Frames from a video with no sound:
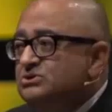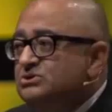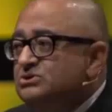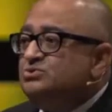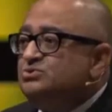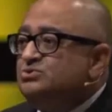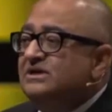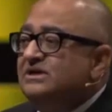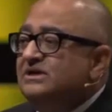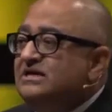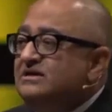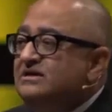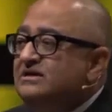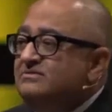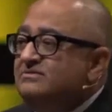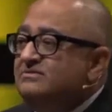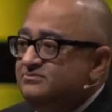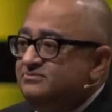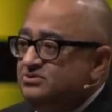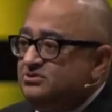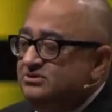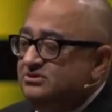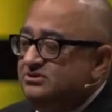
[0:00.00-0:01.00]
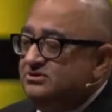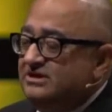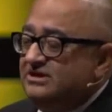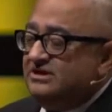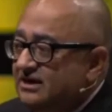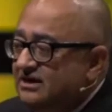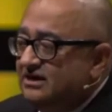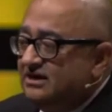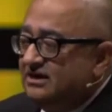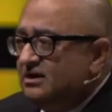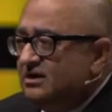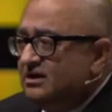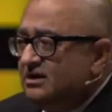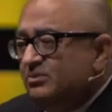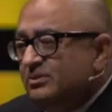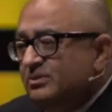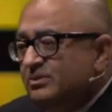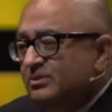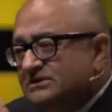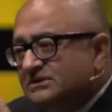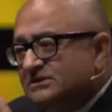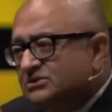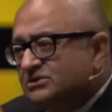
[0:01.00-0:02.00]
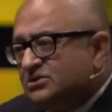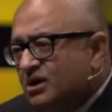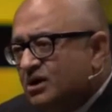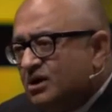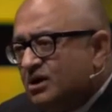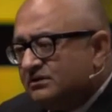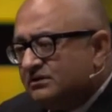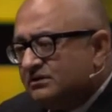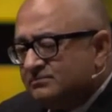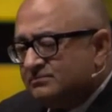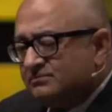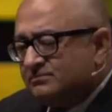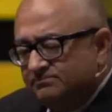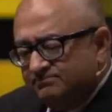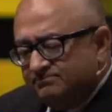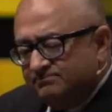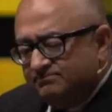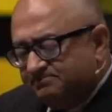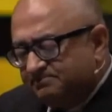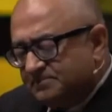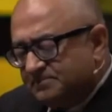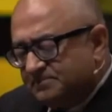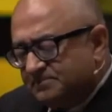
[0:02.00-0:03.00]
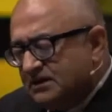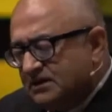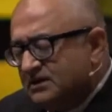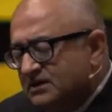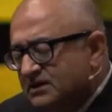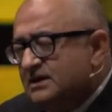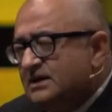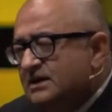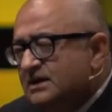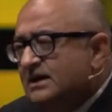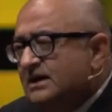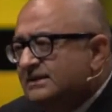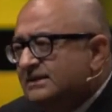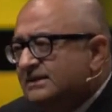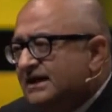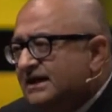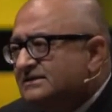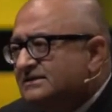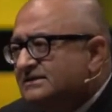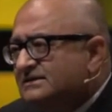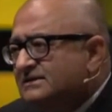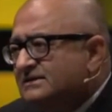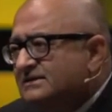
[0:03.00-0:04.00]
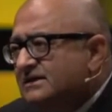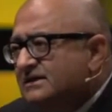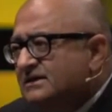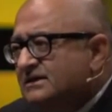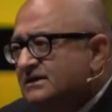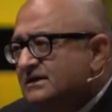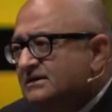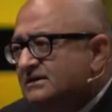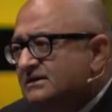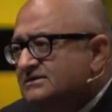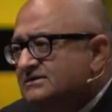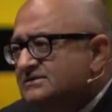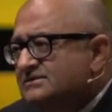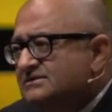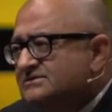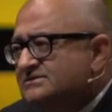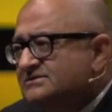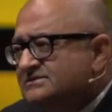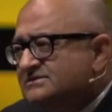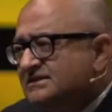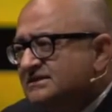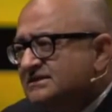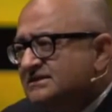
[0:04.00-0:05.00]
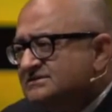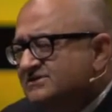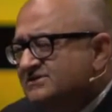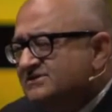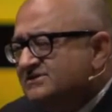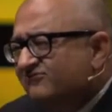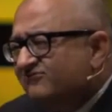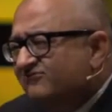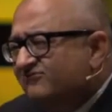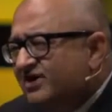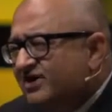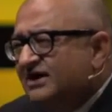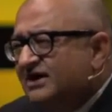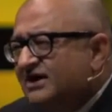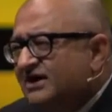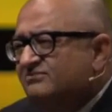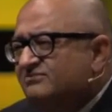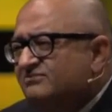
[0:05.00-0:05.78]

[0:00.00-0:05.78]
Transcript: to leave today with the thought that 65 or